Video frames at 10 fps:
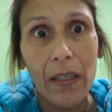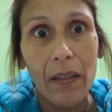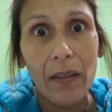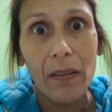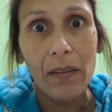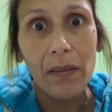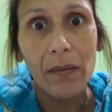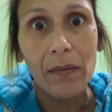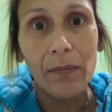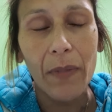death.
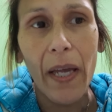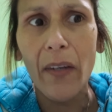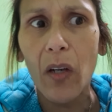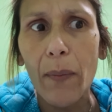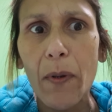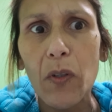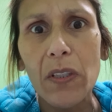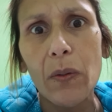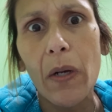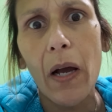Hang on, let me go
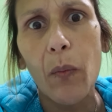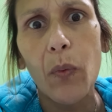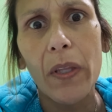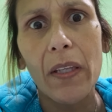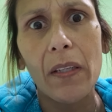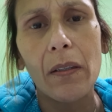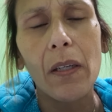see what the